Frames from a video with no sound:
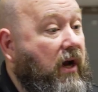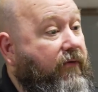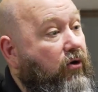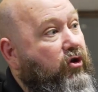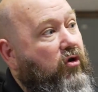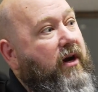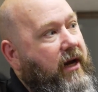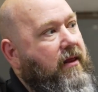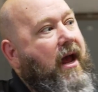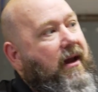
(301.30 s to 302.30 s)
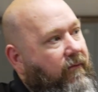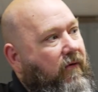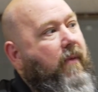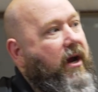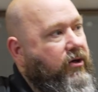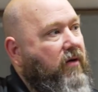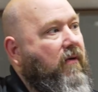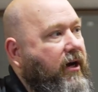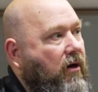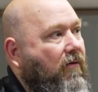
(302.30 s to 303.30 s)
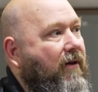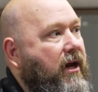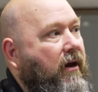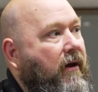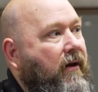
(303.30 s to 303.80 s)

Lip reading: If you're trending that information regularly